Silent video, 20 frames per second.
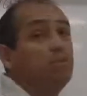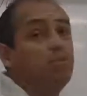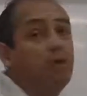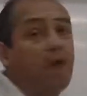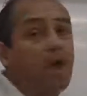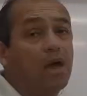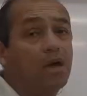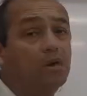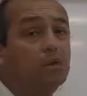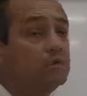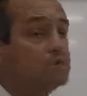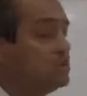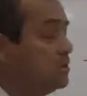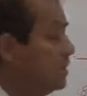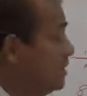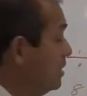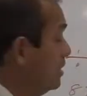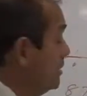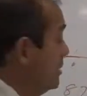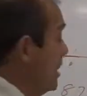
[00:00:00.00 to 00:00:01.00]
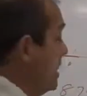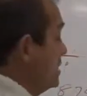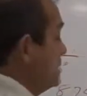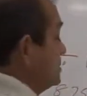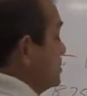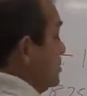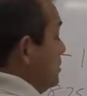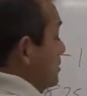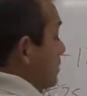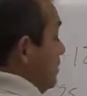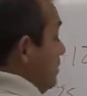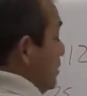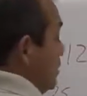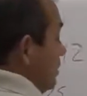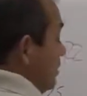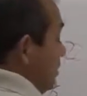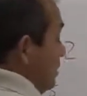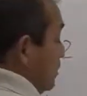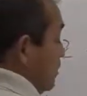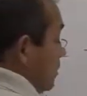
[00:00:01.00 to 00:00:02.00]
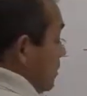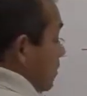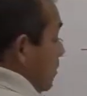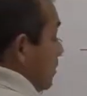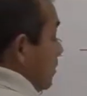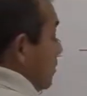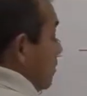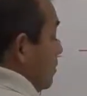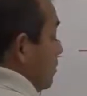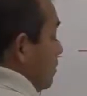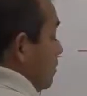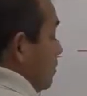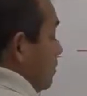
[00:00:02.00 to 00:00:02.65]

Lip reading: panels. That's going to be your